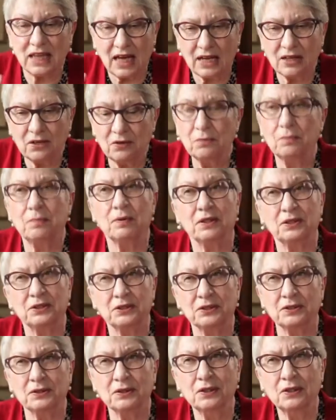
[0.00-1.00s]
Are you a
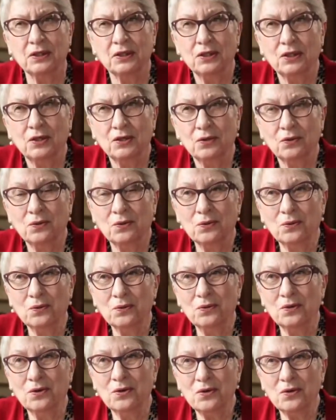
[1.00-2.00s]
person who